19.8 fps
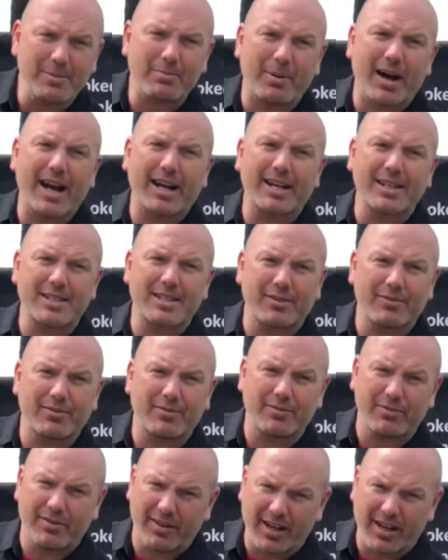pockets
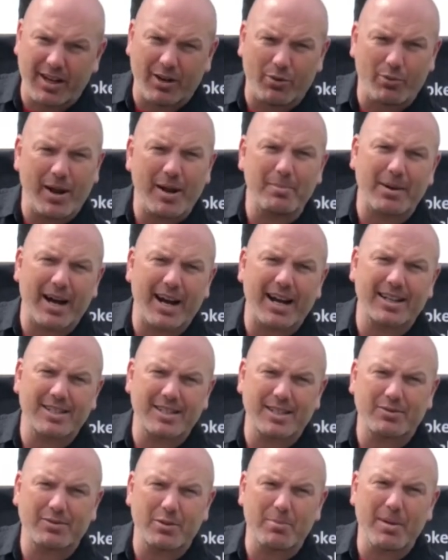of red
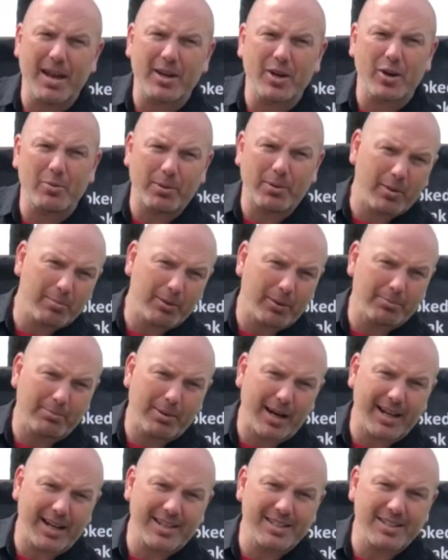pockets of tomato, purple
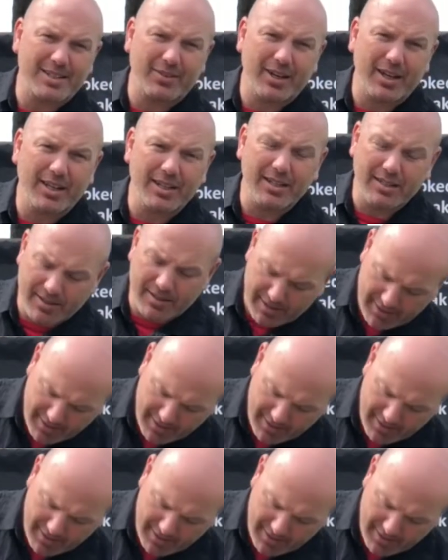pockets of onion?